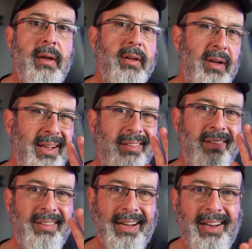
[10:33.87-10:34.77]
You know
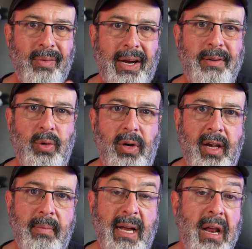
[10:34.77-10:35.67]
exactly what I'm
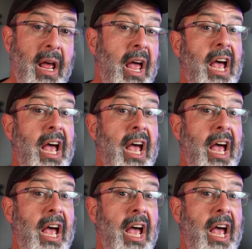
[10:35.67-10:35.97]
talking about.